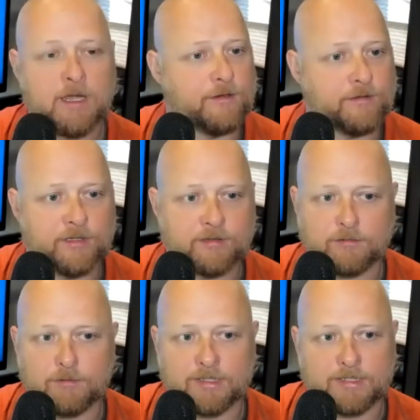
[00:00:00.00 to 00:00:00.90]
your
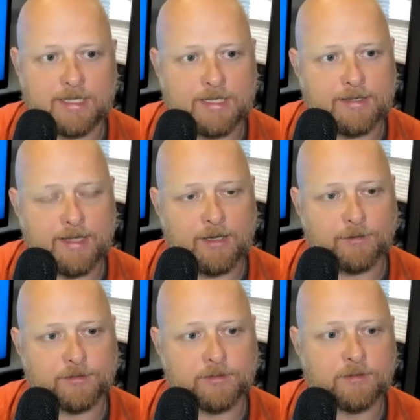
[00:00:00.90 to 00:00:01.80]
sister wants
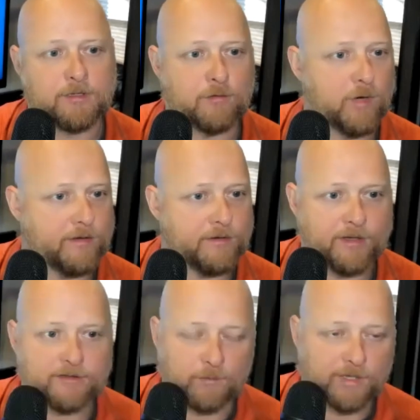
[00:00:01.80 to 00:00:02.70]
10,000. Your brother
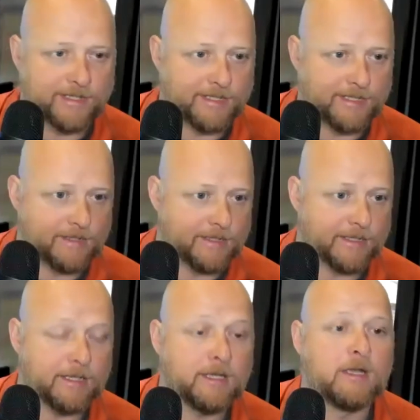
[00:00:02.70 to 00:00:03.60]
doesn't want anything.